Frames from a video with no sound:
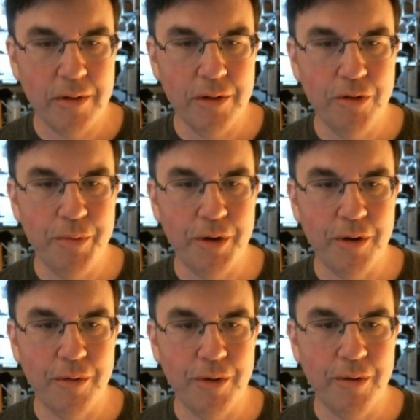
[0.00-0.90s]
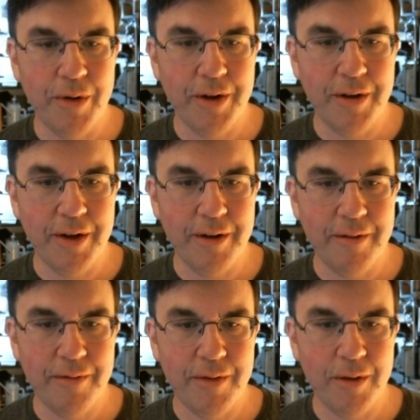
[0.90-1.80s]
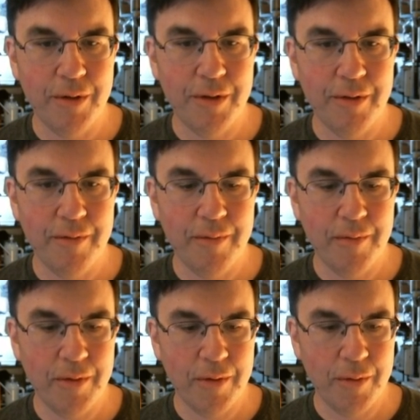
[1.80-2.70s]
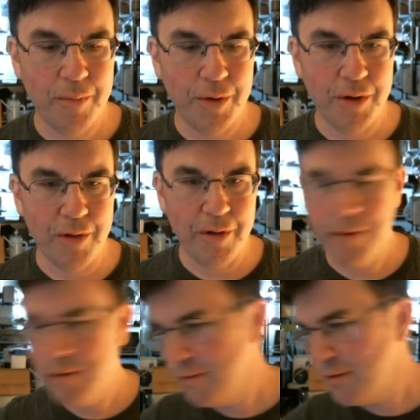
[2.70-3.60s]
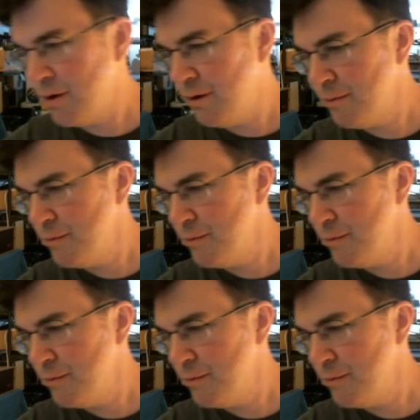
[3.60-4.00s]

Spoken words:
loop here when you're writing data that was pretty long. Oh.